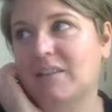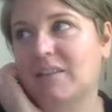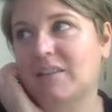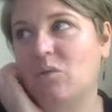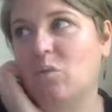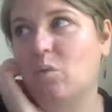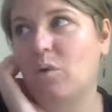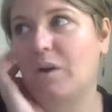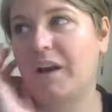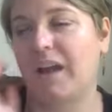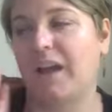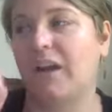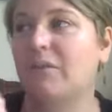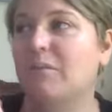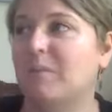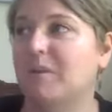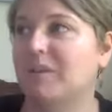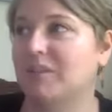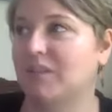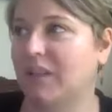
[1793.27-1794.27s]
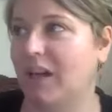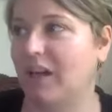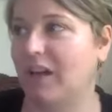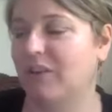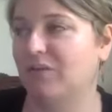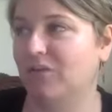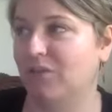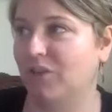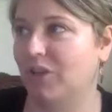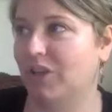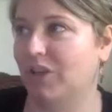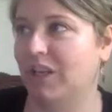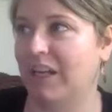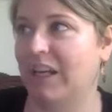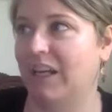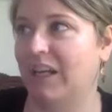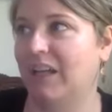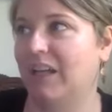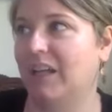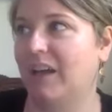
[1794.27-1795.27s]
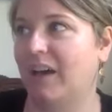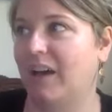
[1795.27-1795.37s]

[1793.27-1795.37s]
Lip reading: what I've been kind of learning,